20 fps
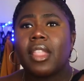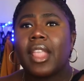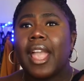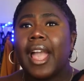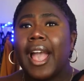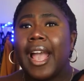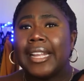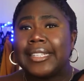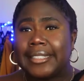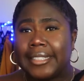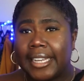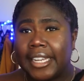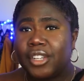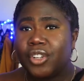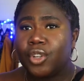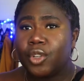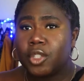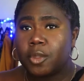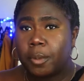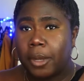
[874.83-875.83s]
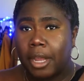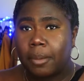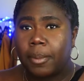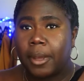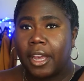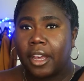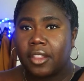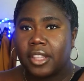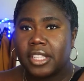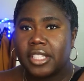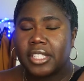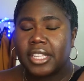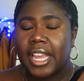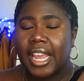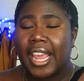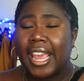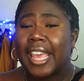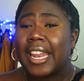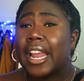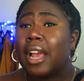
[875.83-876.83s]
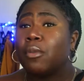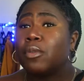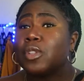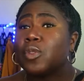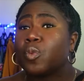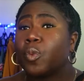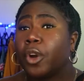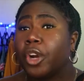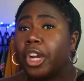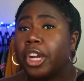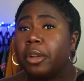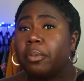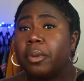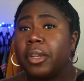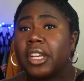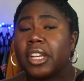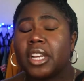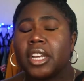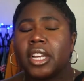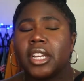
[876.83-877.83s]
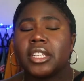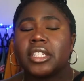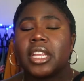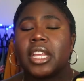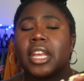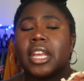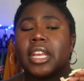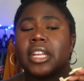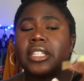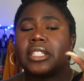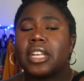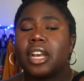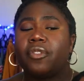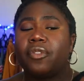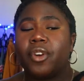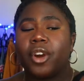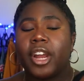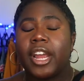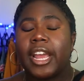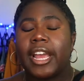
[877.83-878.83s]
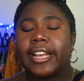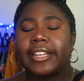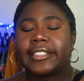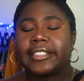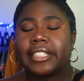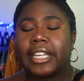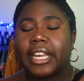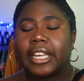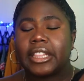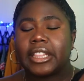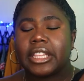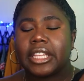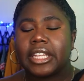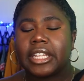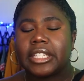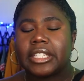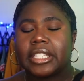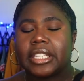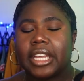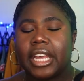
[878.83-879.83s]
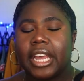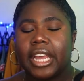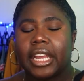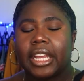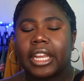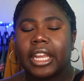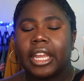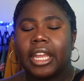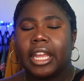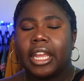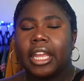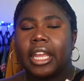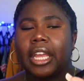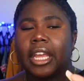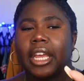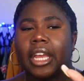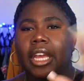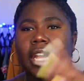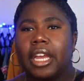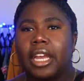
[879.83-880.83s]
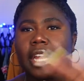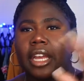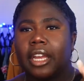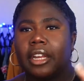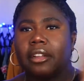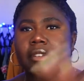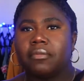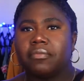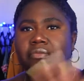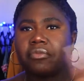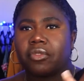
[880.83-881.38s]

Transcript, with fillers: I did use PayPal this day. And I was worried because Telfar has like this, like, uh,